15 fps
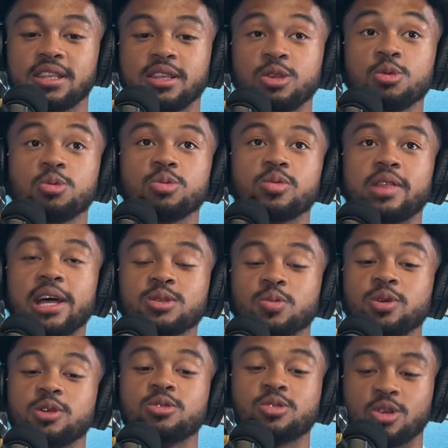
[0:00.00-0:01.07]
you that's
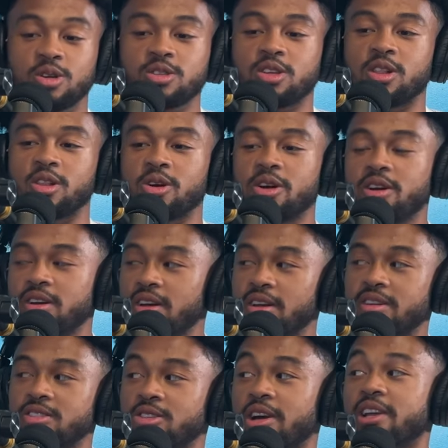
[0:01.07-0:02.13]
when you start to learn
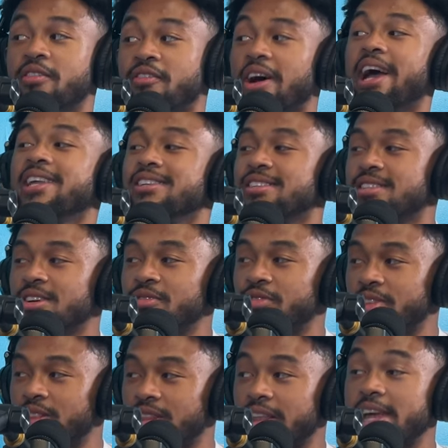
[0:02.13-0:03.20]
trying to find yourself
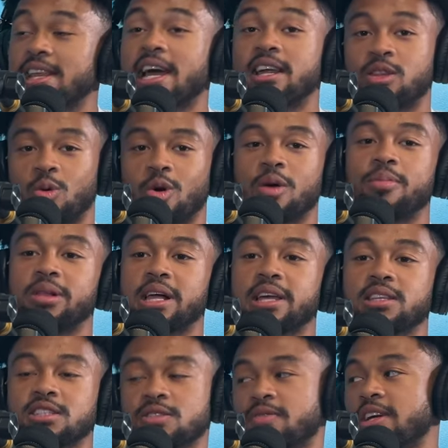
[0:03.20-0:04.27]
in like right. not in the world but
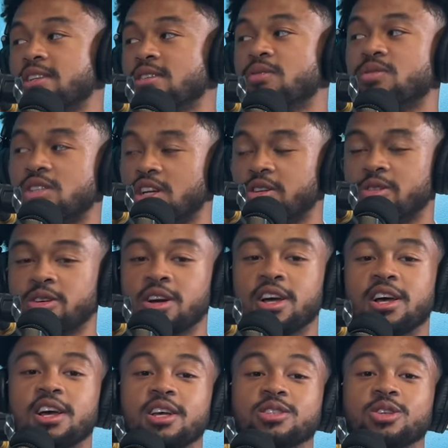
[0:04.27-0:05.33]
like just find yourself in general
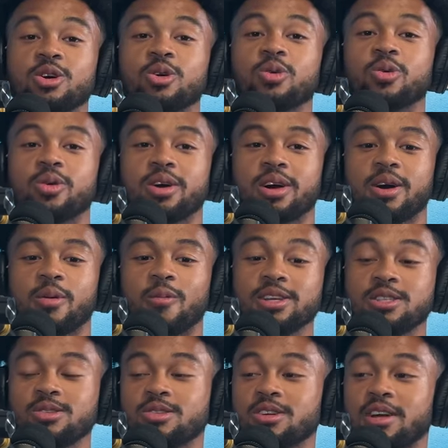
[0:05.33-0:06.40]
so
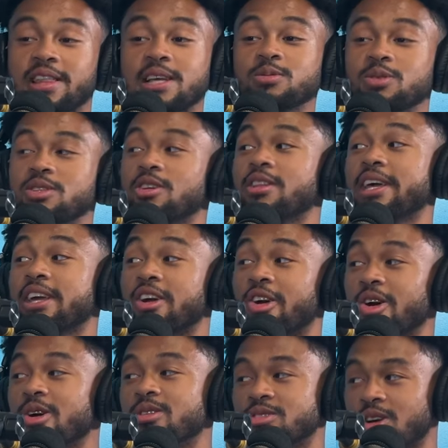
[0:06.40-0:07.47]
once you start, that's when you start liking
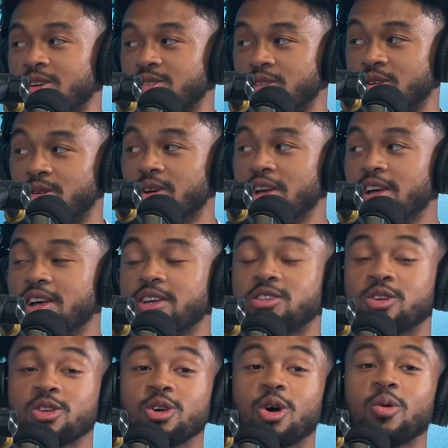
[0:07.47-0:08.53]
girls also. Right, right, right,
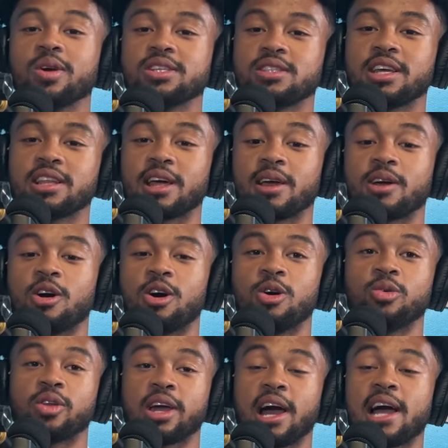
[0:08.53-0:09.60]
so you always think like,
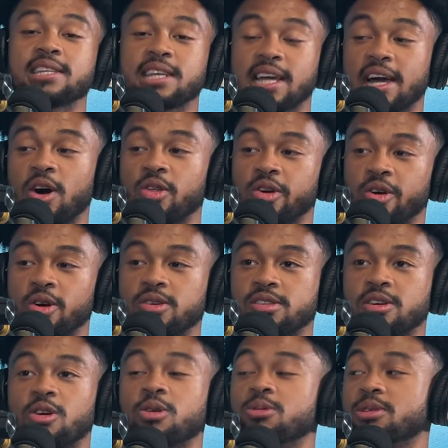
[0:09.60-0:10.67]
oh, the guys that got all the girls,
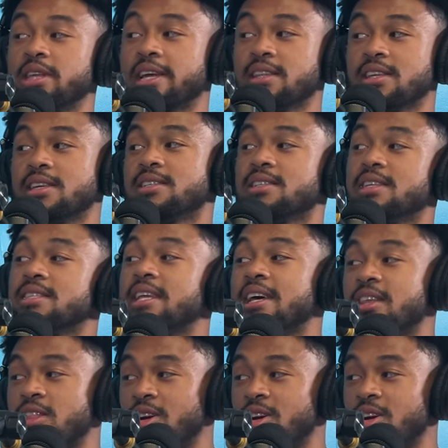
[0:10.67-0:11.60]
they're always like this, cool, this, yeah, that,